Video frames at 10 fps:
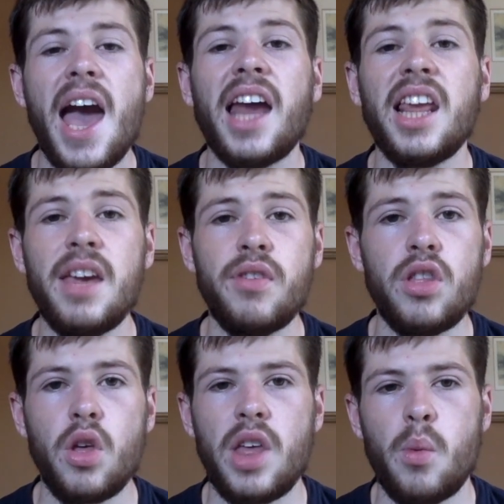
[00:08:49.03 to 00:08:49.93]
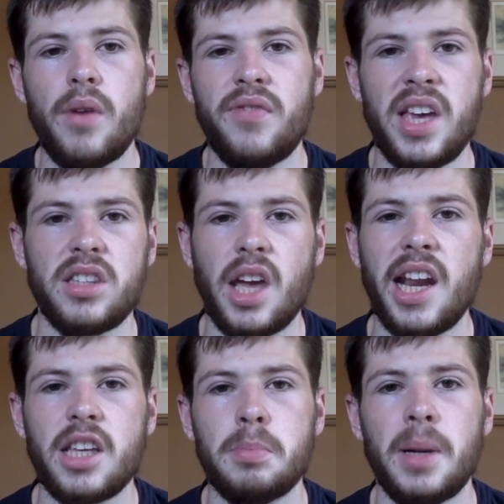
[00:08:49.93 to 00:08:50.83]
And even though there were things
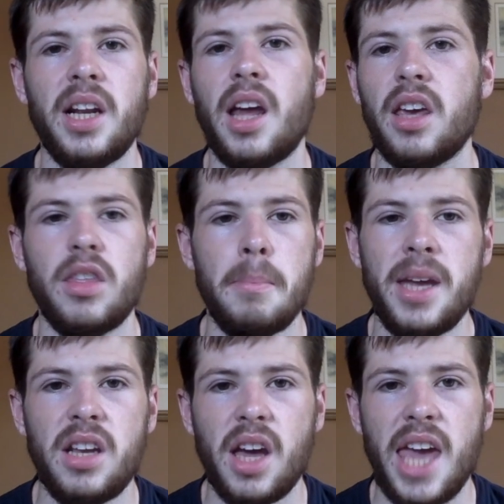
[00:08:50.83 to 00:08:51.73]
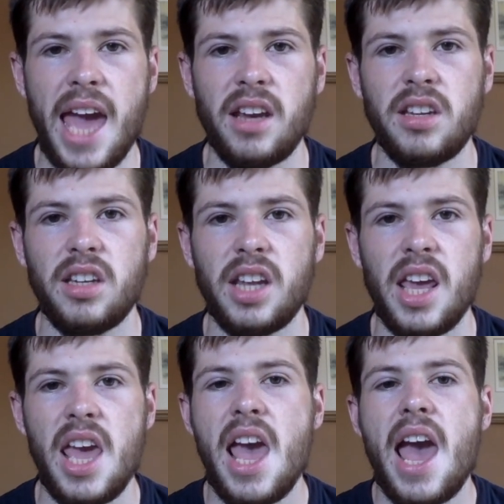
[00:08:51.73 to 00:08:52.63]
unexplained, like the Midnight
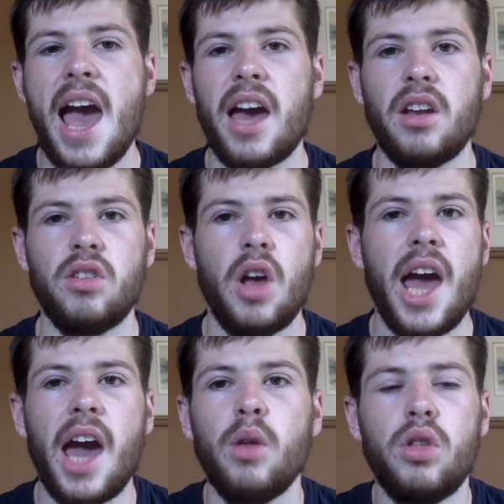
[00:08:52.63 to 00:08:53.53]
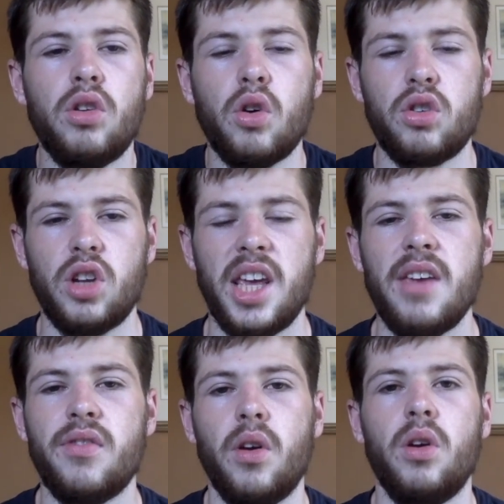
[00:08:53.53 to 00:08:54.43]
entity and how the Doctor
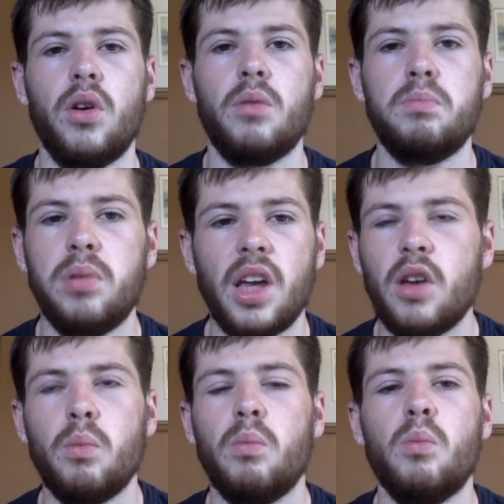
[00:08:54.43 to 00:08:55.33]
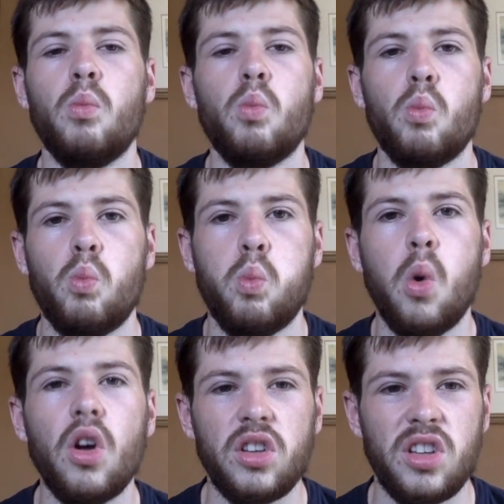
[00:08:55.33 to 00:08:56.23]
even, like,
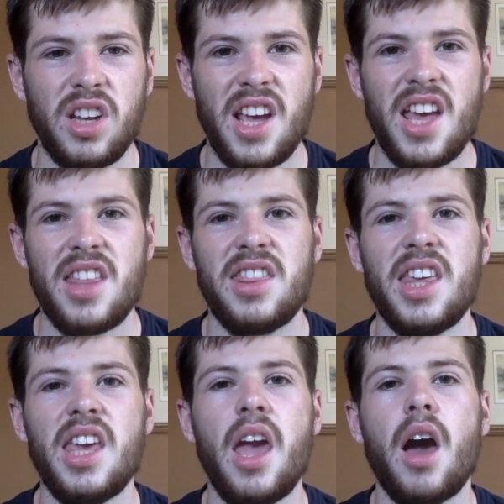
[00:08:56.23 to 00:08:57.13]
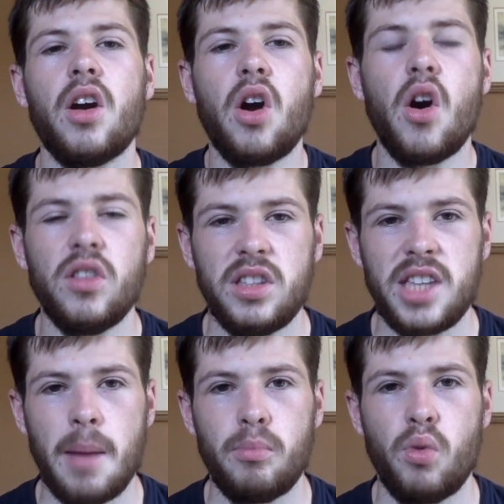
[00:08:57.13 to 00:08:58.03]
what the
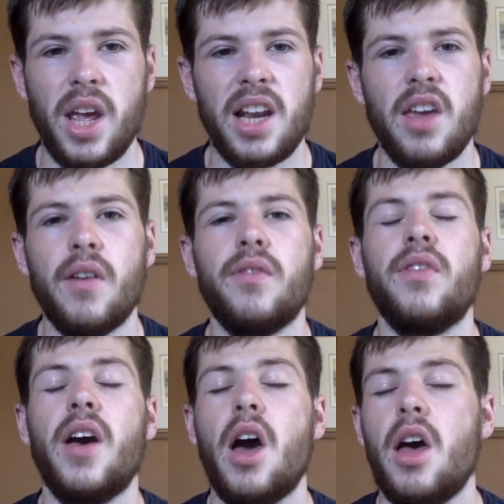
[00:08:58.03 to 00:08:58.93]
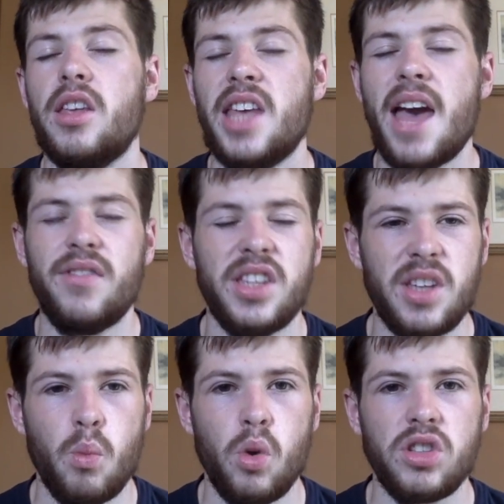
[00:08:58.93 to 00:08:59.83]
concept really of Heaven
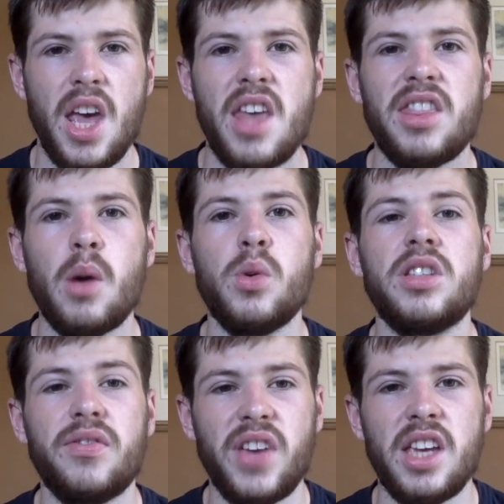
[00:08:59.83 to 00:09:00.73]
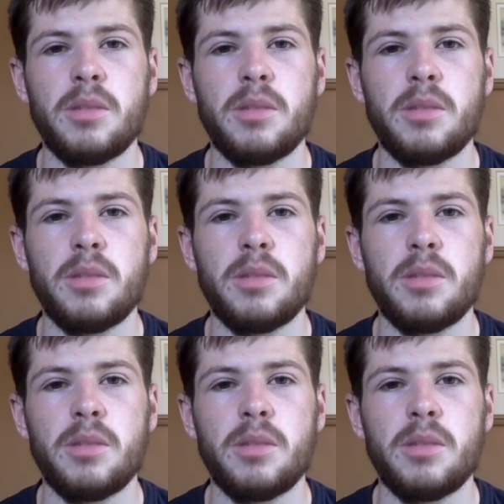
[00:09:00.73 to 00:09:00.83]
Sent was, there was things